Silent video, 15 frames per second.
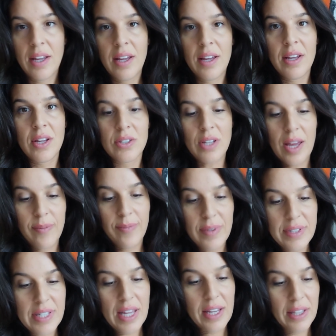So I've been
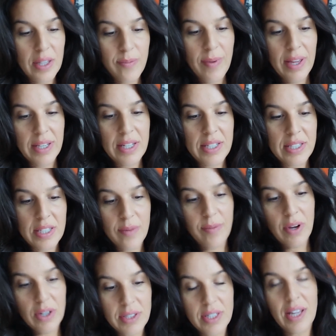taking the magnesium
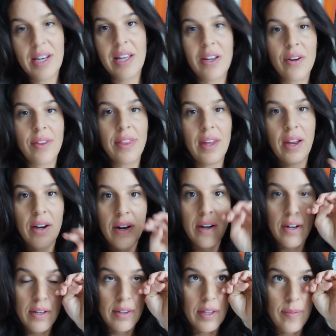oxide here and there,
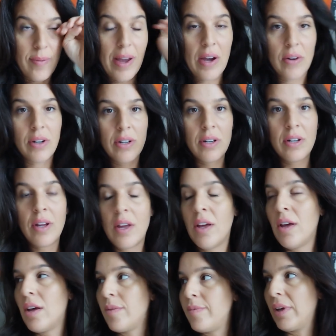the powder,
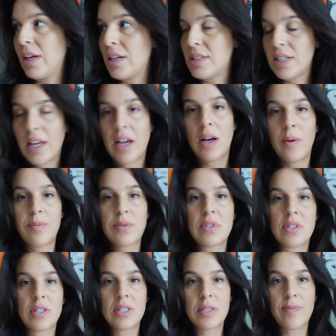because it helps the
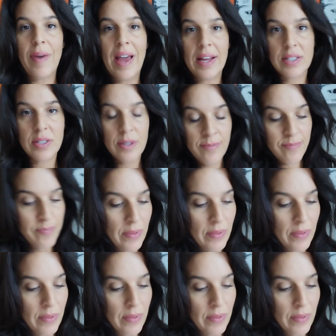spasm.